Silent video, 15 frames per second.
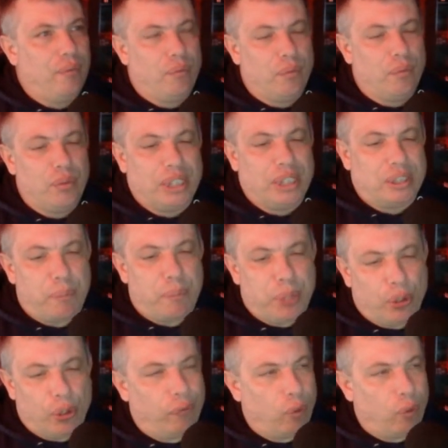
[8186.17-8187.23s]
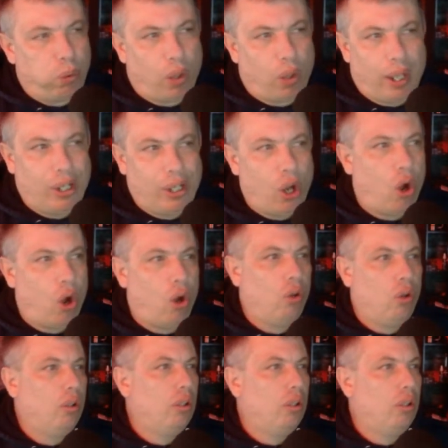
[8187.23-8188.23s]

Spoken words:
that's a beautiful play call.